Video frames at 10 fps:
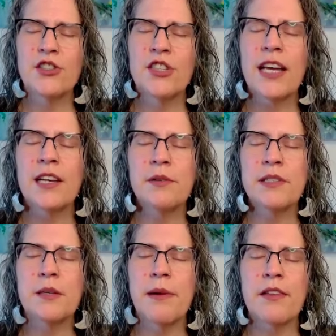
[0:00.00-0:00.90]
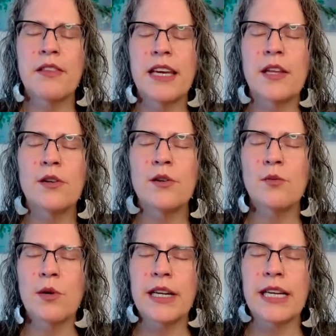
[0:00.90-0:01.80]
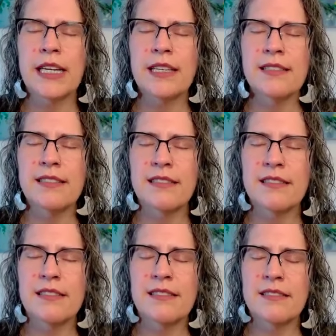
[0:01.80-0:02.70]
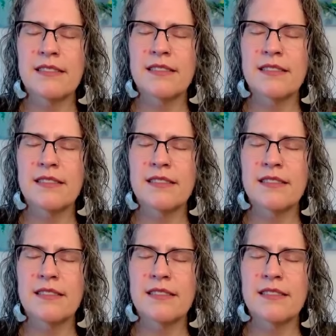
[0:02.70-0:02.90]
Your shadow is about the inner workings.